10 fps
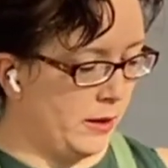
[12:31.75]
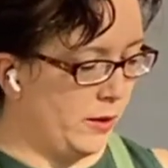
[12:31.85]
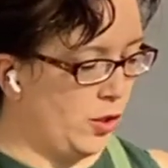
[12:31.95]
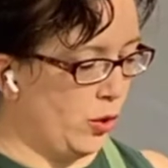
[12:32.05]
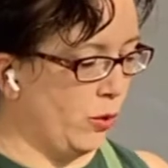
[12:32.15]

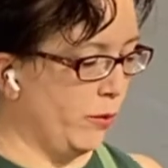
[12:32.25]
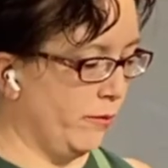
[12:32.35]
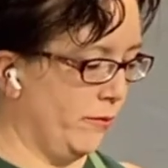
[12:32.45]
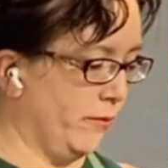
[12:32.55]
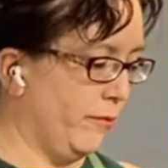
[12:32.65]
to
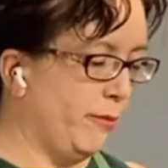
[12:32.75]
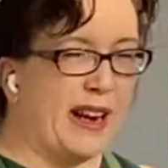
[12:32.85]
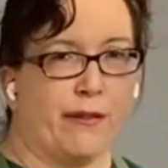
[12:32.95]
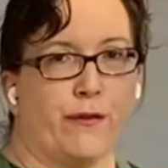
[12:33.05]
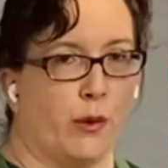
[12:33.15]
make
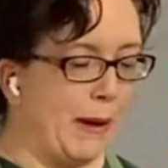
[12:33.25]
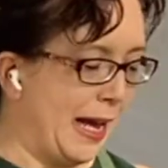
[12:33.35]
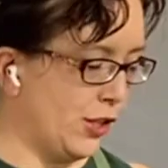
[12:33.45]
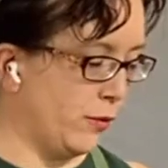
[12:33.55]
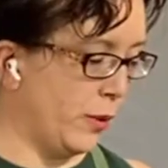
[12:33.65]
a full
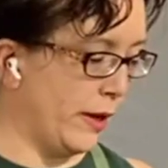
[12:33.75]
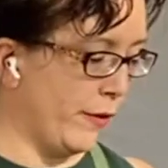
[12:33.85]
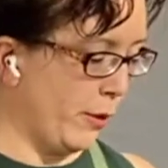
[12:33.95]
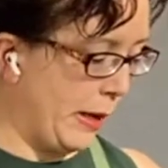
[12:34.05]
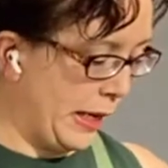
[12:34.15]
batch of whatever
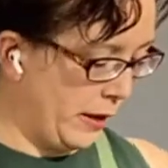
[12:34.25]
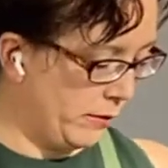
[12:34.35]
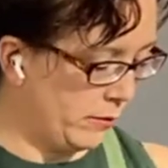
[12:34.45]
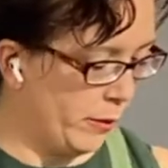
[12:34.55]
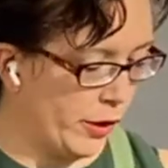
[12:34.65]
you're making,
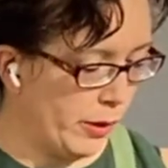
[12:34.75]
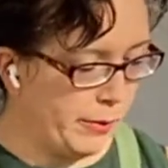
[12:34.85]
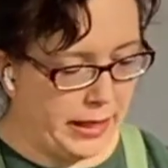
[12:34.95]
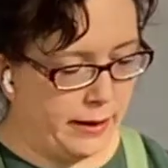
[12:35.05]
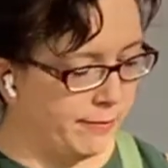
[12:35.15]
whether it
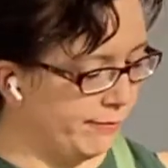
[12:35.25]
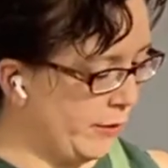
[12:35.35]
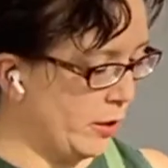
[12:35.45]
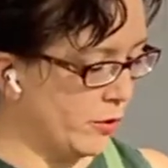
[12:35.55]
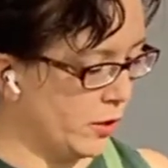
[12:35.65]
be, you
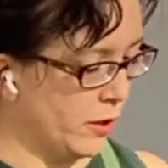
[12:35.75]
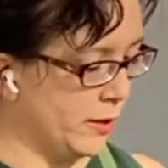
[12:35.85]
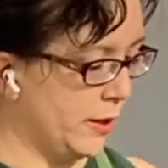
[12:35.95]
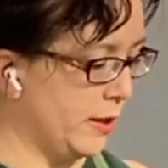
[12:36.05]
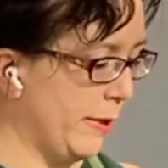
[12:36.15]
know,
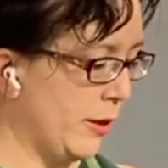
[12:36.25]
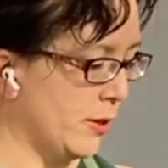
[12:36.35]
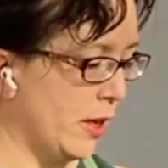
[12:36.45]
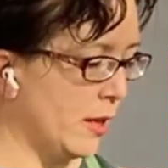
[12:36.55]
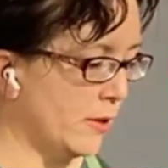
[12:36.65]
salsa, tomato
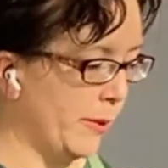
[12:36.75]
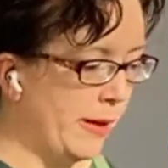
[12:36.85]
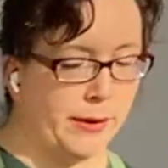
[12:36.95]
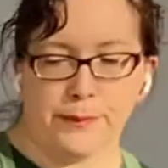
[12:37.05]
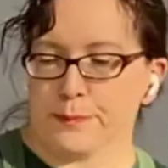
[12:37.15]
sauce, whatever.